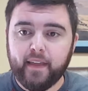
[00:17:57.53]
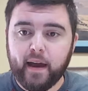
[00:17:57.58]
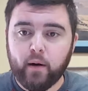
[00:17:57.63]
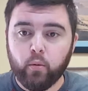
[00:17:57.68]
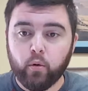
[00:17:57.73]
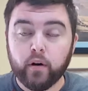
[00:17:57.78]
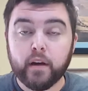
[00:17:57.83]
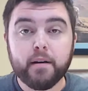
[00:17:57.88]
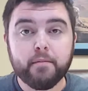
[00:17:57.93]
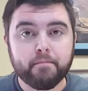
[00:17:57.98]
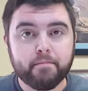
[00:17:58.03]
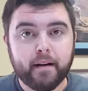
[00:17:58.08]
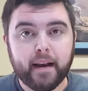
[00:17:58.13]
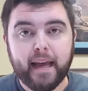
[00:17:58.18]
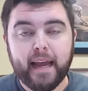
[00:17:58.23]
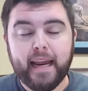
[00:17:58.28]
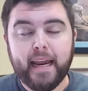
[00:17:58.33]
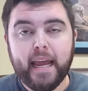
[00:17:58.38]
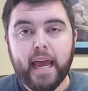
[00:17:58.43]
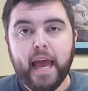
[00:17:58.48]
were in
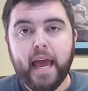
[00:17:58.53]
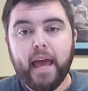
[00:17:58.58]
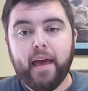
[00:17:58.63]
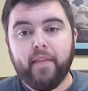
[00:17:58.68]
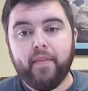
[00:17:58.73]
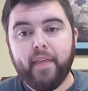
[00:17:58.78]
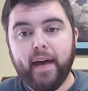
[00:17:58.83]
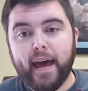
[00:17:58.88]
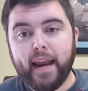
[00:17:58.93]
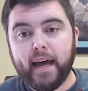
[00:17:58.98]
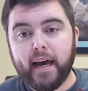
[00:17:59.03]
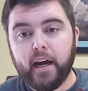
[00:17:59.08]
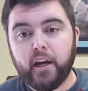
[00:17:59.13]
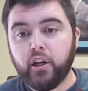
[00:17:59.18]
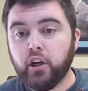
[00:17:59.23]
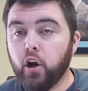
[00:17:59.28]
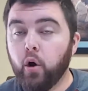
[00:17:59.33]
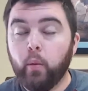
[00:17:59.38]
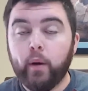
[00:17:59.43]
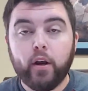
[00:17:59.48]
play. That
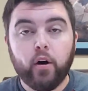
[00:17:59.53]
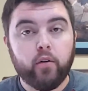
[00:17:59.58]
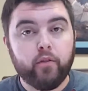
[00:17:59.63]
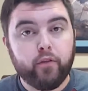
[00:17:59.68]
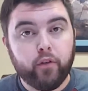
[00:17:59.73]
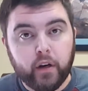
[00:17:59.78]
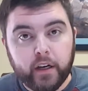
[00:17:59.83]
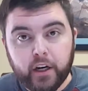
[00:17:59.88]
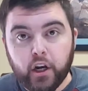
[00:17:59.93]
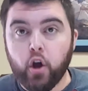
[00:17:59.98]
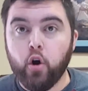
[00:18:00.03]
we don't fully